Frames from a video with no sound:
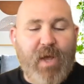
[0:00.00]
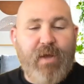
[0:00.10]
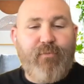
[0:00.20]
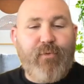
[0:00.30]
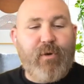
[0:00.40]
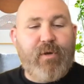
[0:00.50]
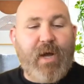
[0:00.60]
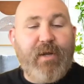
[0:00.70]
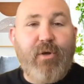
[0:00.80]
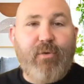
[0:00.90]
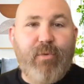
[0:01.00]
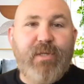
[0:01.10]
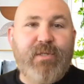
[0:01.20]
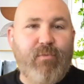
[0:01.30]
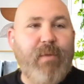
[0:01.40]
and for kind of good
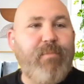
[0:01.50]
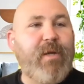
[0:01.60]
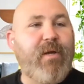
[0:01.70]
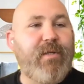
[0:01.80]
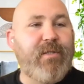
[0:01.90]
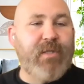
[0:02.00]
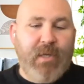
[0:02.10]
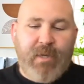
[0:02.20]
reason, right? Because